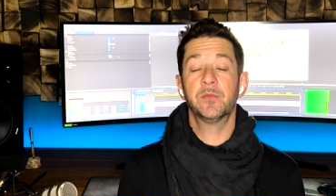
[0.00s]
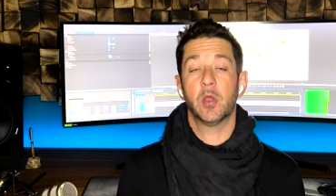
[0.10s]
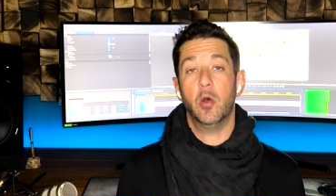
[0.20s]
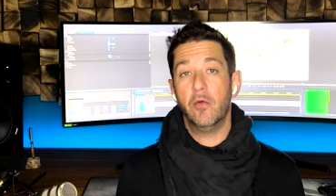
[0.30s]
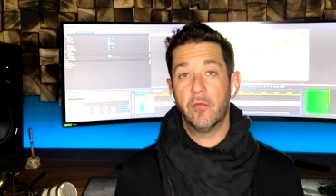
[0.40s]

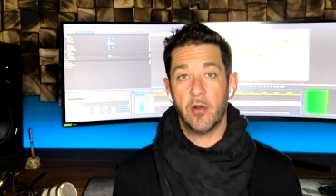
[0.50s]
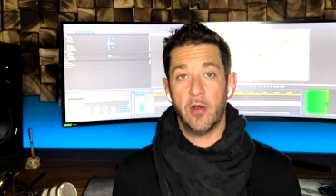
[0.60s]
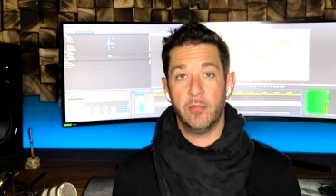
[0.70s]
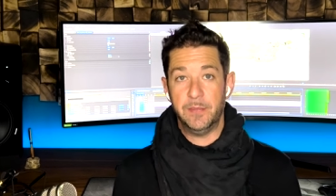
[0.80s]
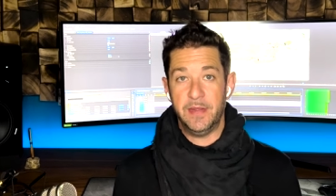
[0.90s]

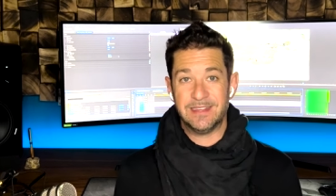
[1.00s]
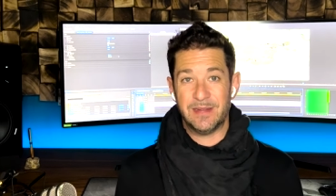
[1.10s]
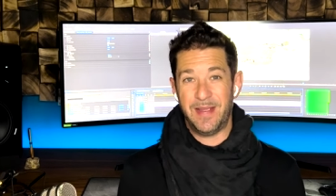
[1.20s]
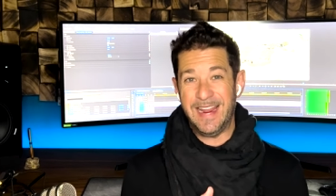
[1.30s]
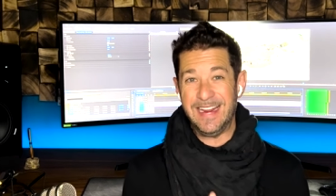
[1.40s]
Overall, we picked
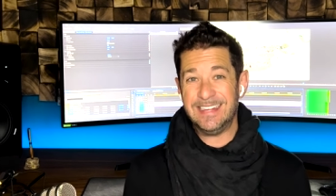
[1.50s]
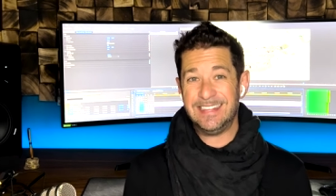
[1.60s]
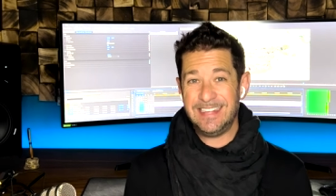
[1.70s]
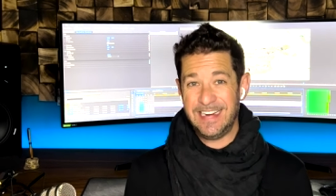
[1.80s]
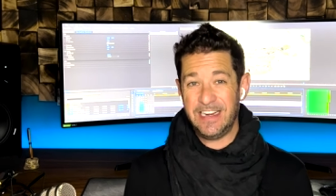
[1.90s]
up
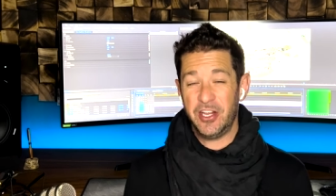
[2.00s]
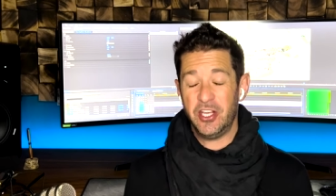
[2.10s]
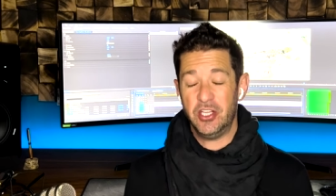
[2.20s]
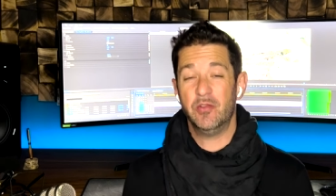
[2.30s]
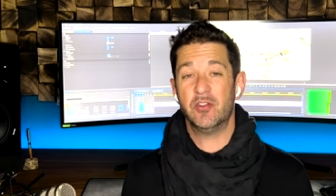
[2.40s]
18
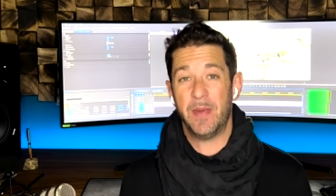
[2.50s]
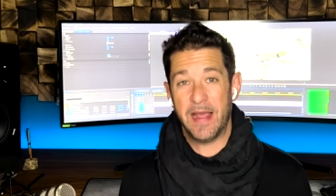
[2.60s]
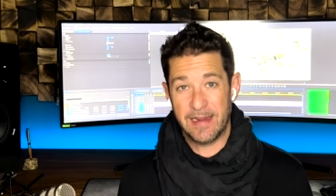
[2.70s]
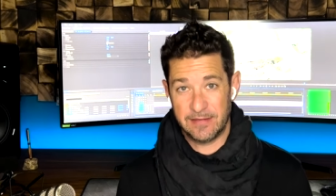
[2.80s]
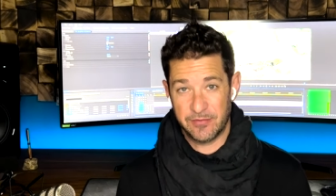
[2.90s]
huge
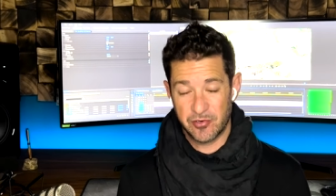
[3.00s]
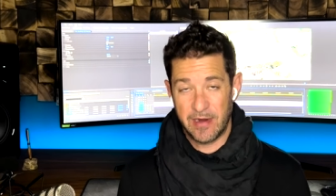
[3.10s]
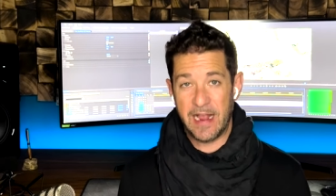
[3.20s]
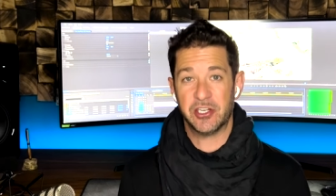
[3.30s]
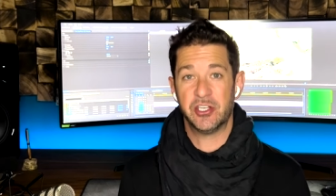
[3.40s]
bags of
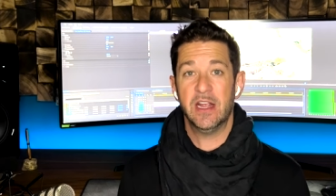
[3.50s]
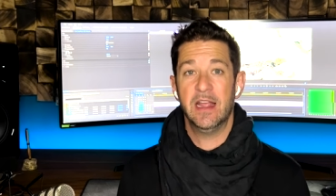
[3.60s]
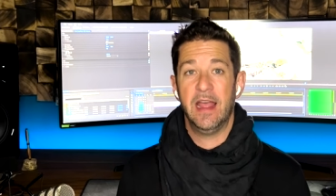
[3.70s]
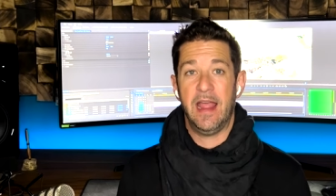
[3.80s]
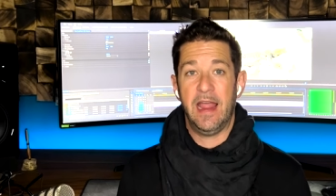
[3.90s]
trash
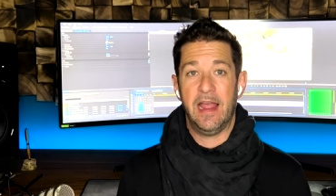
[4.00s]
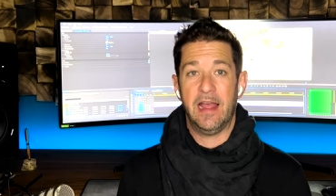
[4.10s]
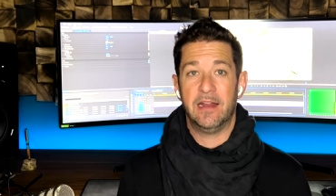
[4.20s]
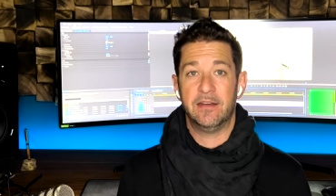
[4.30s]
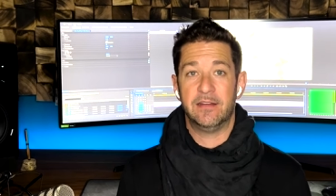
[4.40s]

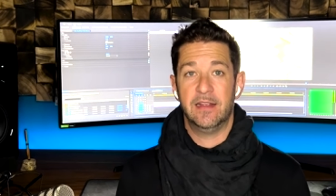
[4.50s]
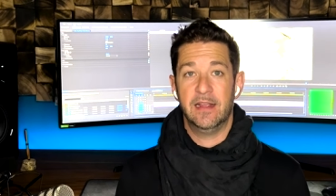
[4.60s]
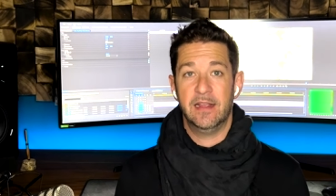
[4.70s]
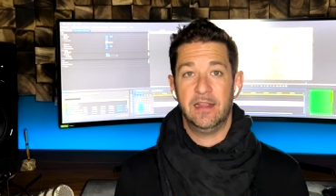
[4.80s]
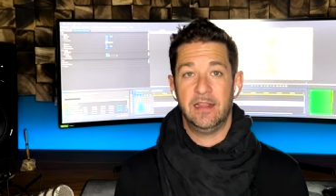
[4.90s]
and
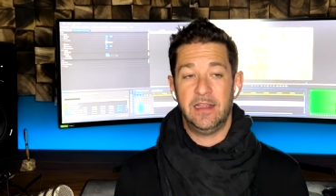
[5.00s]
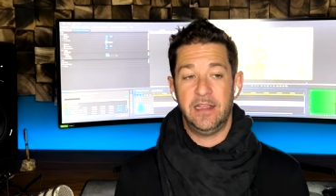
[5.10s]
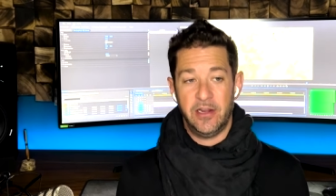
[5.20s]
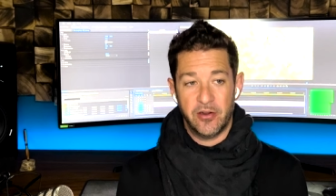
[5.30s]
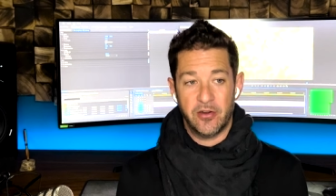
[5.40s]

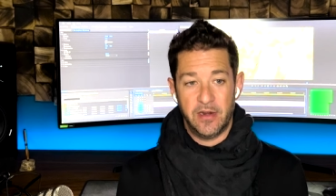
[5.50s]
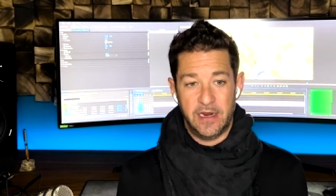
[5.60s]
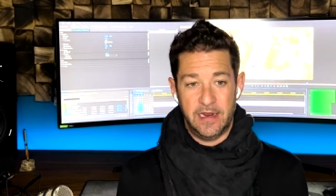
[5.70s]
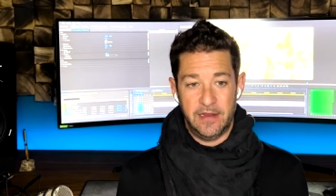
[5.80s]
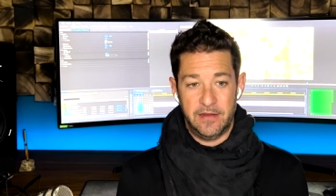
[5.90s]
here
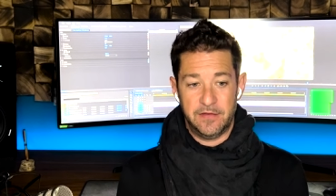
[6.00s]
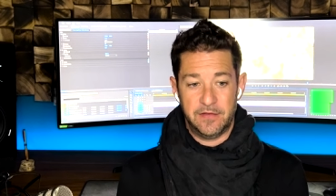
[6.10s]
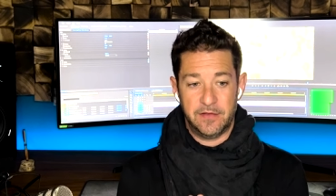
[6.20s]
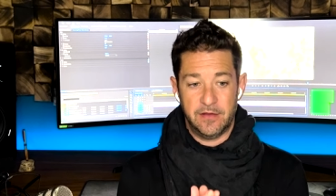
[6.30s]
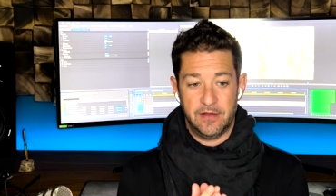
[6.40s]

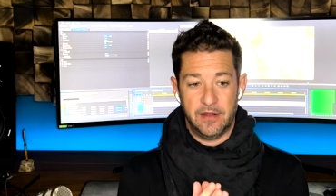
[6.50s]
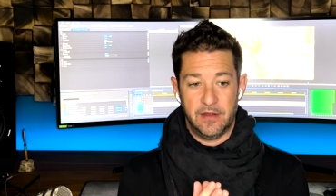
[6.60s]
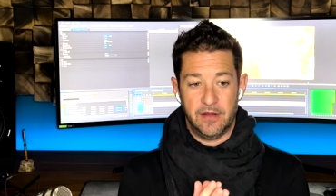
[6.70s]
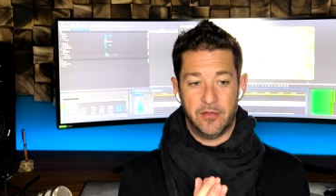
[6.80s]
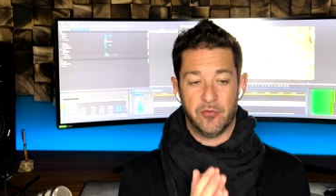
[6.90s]
is
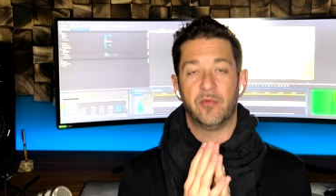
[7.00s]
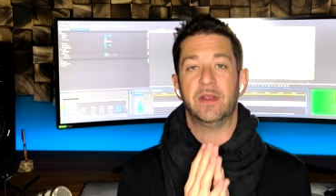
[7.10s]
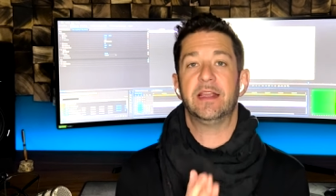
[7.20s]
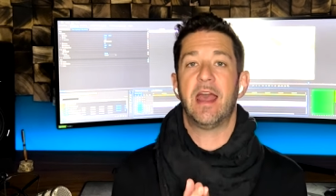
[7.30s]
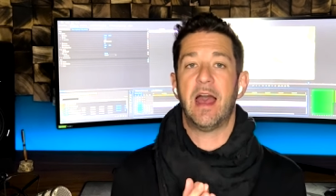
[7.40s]
the, the
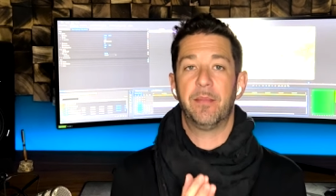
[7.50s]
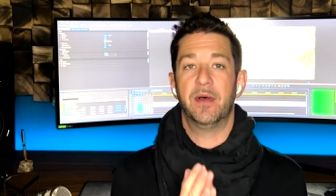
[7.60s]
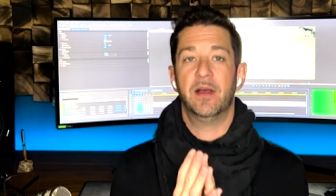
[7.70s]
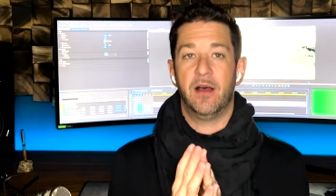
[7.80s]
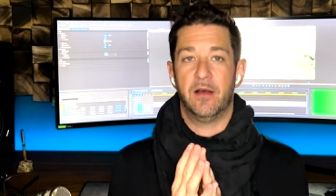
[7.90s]
recap
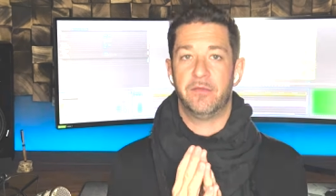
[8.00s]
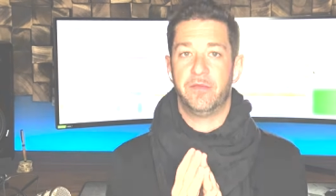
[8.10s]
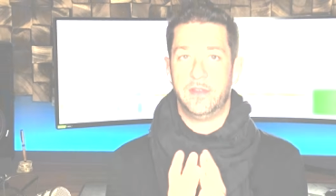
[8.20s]
of